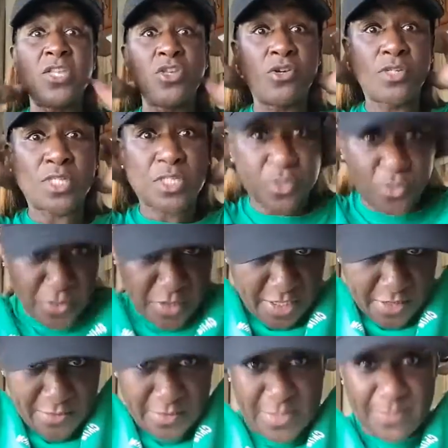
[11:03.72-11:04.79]
in your school
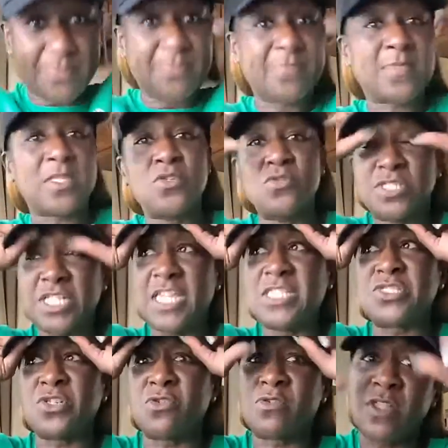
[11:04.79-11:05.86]
clothes. You
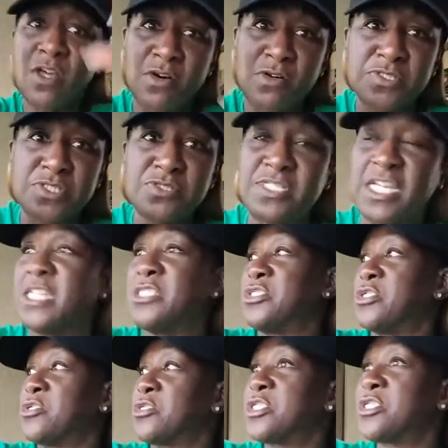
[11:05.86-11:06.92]
changed your clothes, you
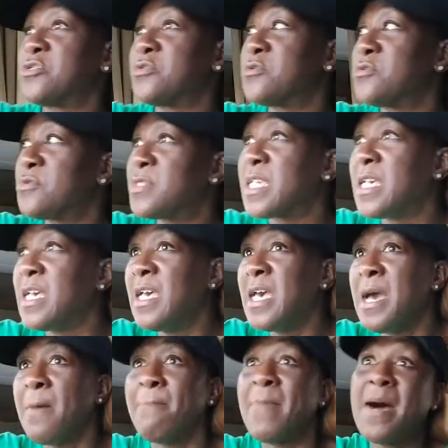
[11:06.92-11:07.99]
changed your shoes.
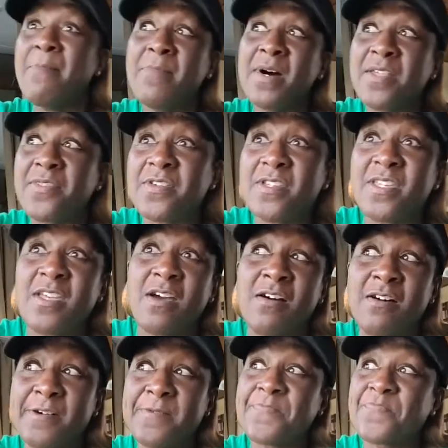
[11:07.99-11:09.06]
My mother,
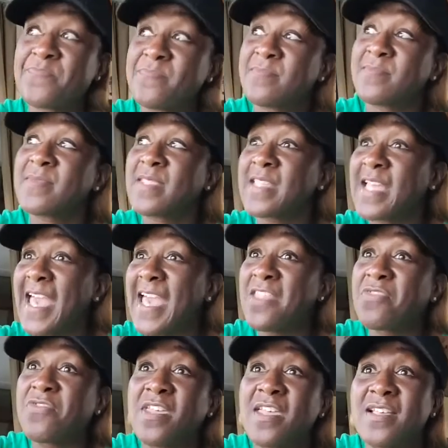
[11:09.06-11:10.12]
y'all,
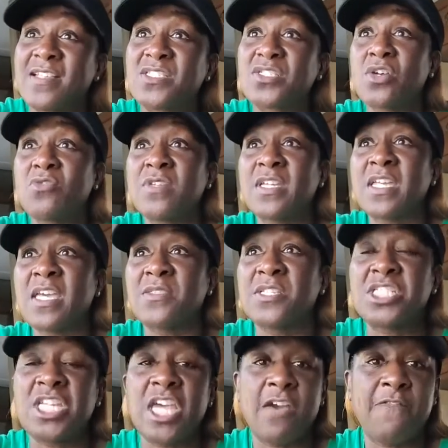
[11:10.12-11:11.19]
had things so together.
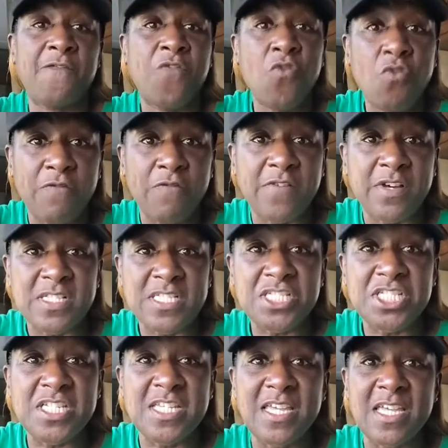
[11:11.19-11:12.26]
She had 4 of us, and
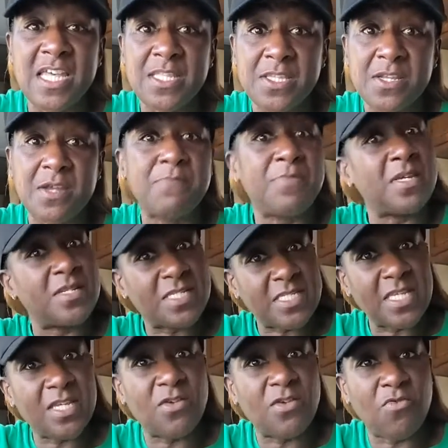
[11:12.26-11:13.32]
she ended up being a
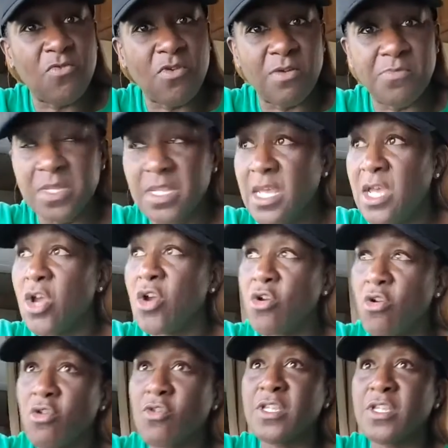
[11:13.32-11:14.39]
single woman
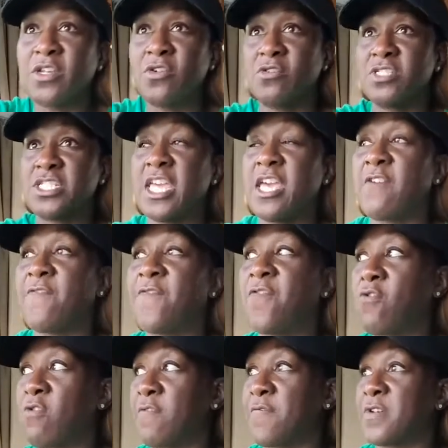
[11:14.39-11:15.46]
early on. She had
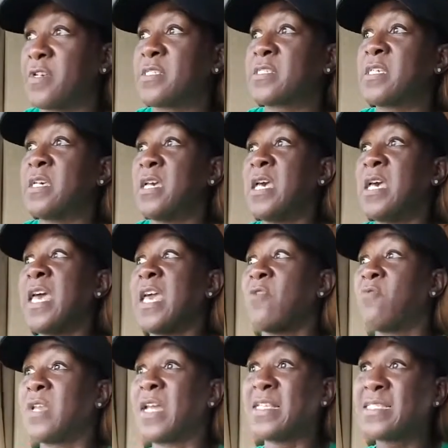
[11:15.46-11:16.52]
4 of us.
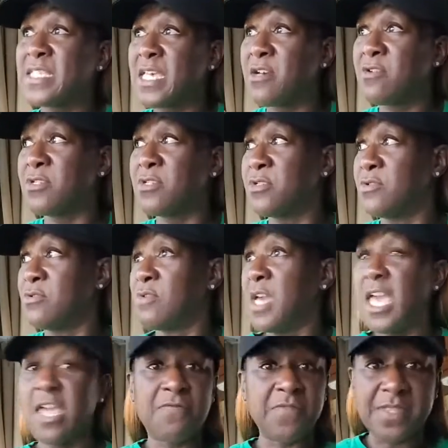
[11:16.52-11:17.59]
And when I tell you
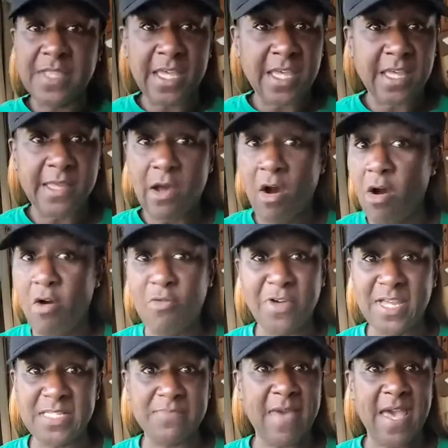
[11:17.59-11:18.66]
everything
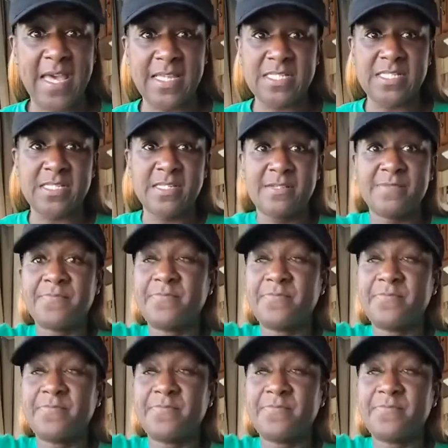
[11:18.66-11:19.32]
always matched,